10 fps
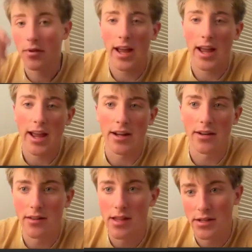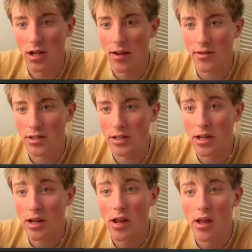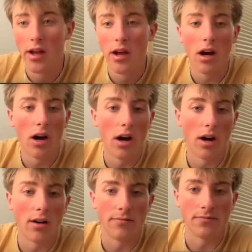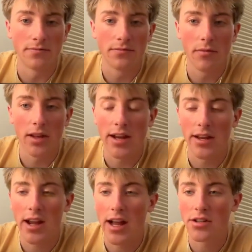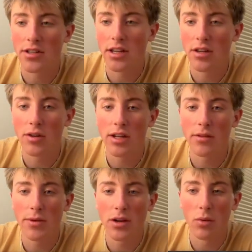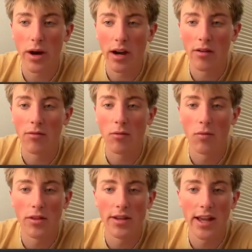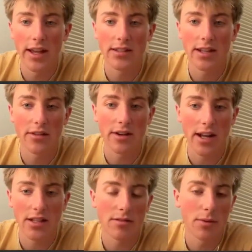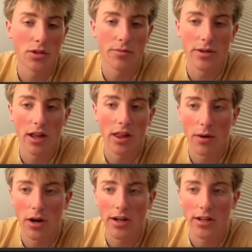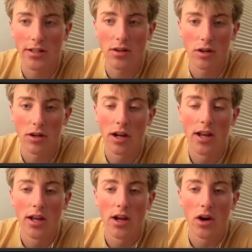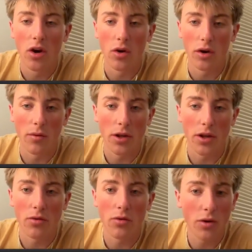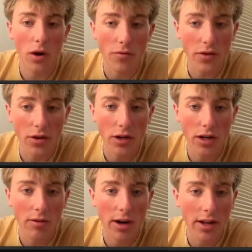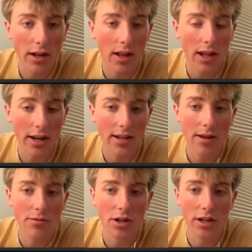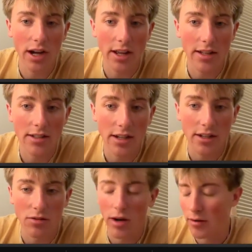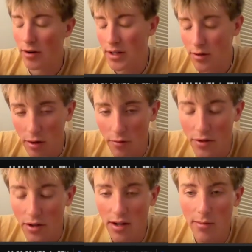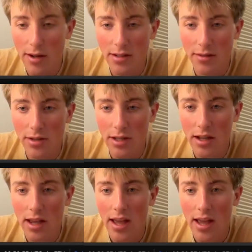and this obviously. Um, and yeah, I just think you need to be aware of the days that you're not supposed to be on the markets, or you don't feel good, right? A lot of times your gut instinct is right? You don't feel good about something,